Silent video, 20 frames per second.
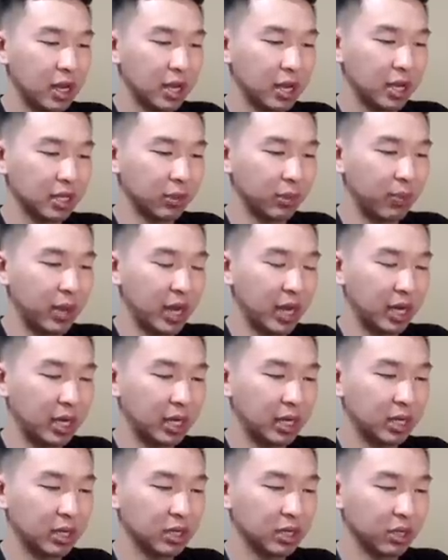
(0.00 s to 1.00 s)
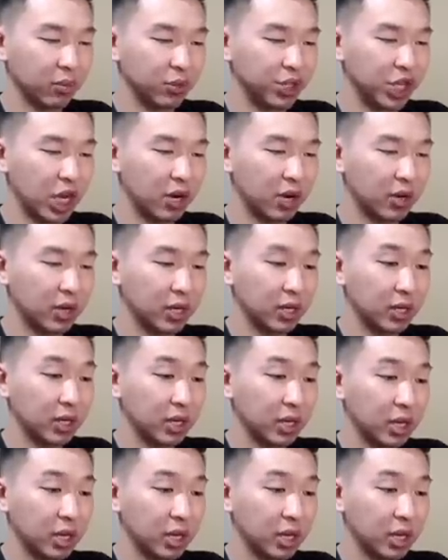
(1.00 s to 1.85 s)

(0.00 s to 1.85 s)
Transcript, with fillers: Got some Bane, some Jaren,